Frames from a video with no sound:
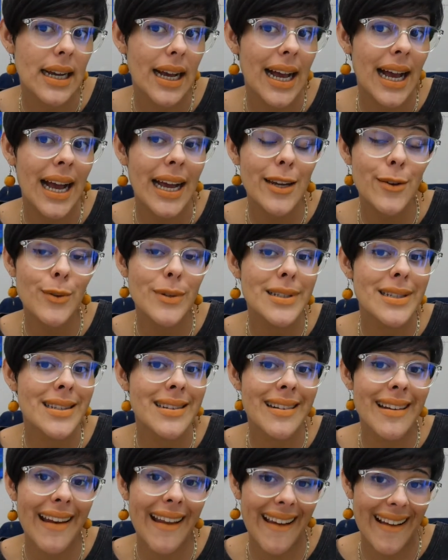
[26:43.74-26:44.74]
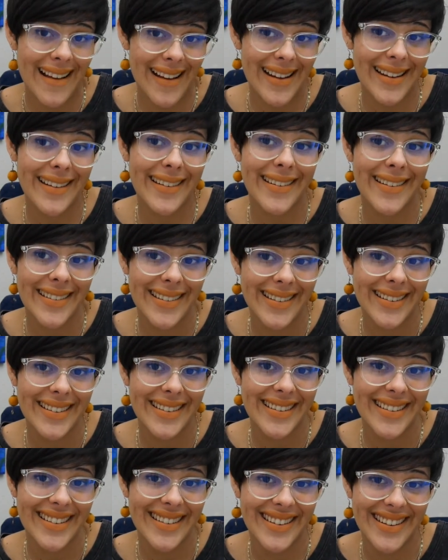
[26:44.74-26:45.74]
I was not
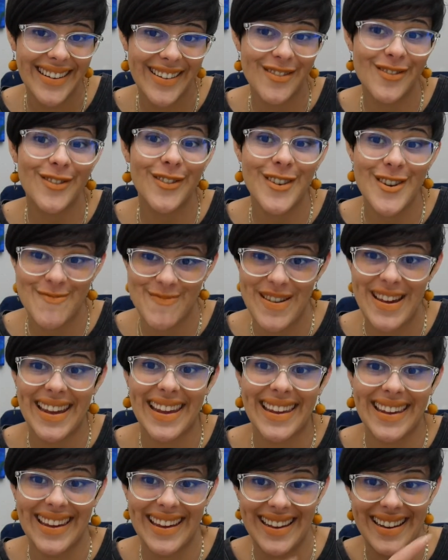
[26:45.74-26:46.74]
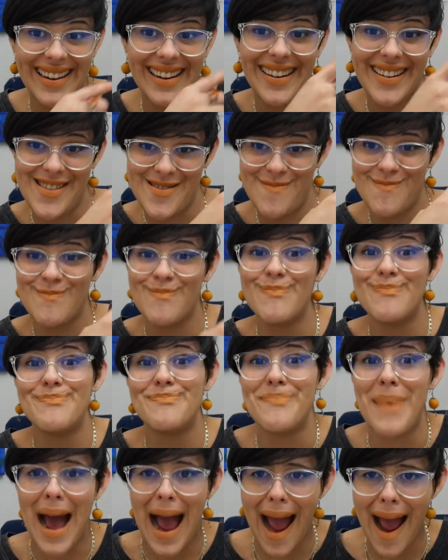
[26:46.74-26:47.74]
ripping it
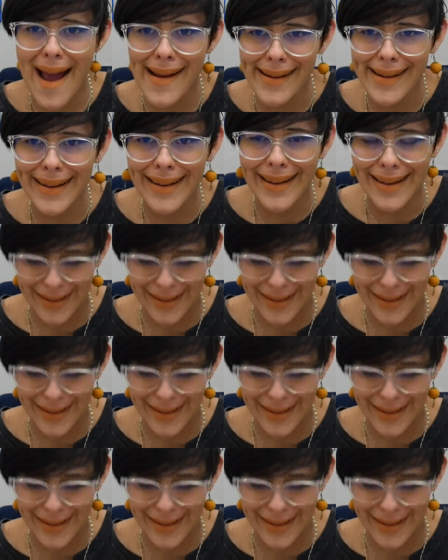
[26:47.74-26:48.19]
back